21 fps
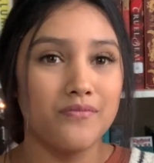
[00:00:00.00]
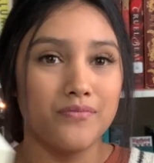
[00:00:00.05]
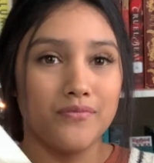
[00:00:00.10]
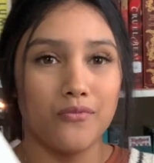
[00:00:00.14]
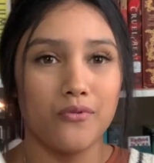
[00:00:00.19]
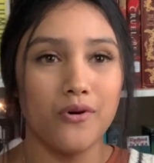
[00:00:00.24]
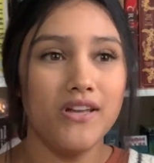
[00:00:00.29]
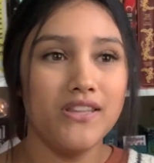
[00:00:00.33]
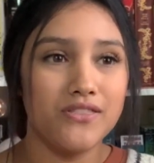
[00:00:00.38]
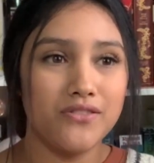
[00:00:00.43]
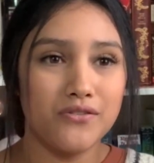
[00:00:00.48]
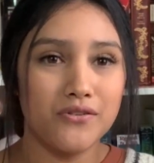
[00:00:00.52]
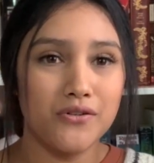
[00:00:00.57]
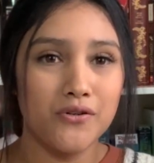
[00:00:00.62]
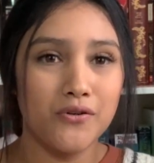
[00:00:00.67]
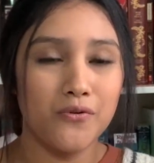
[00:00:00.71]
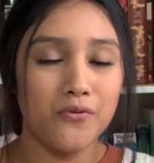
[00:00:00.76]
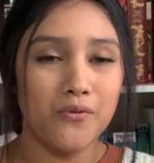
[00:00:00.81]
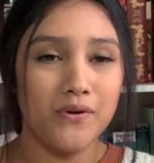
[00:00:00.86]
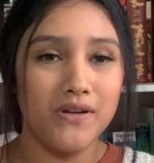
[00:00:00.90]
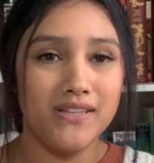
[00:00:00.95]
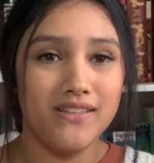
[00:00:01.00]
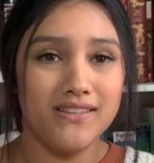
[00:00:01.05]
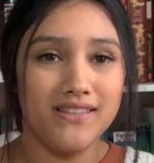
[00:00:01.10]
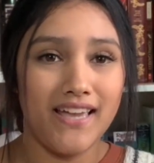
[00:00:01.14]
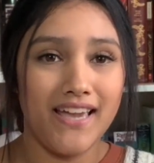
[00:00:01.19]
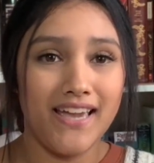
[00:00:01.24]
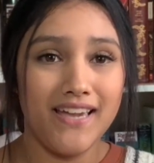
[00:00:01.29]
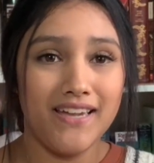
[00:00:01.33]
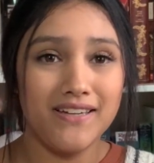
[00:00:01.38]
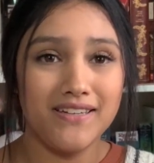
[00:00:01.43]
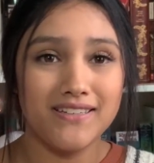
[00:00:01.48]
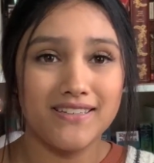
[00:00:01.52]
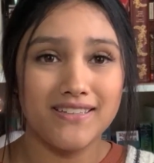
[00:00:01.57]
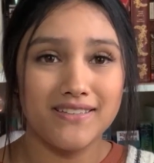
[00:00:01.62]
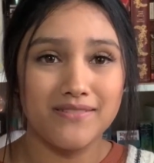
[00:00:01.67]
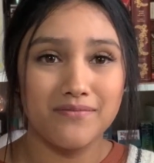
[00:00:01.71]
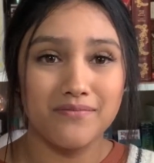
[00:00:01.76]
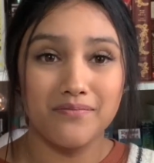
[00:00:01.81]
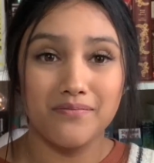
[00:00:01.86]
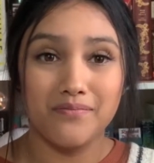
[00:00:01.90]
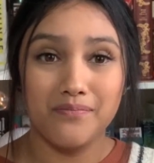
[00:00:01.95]
went through when they
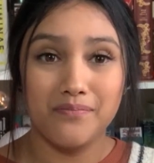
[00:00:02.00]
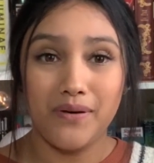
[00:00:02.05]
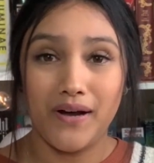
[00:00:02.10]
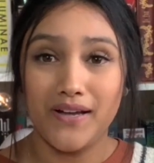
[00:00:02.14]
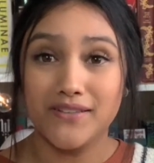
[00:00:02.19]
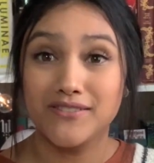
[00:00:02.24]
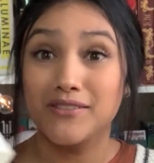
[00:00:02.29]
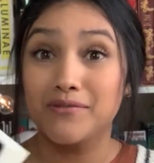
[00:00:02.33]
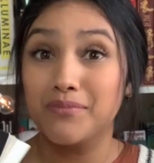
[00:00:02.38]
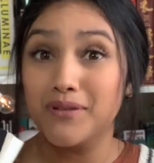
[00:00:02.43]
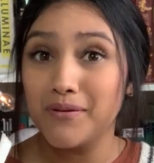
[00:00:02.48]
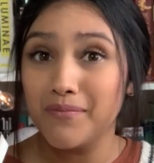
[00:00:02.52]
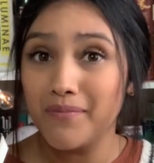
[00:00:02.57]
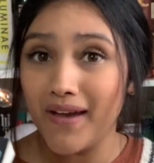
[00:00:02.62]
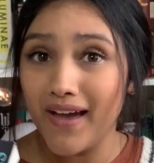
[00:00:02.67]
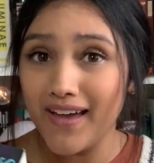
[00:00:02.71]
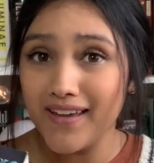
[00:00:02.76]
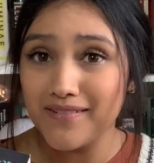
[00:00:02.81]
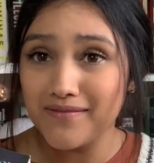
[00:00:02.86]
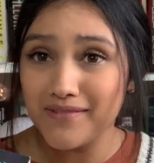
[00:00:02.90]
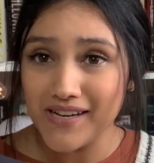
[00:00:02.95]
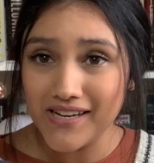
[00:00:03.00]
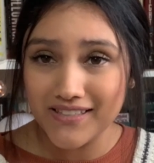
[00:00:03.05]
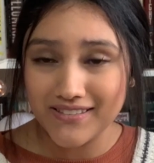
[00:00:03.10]
possibly met,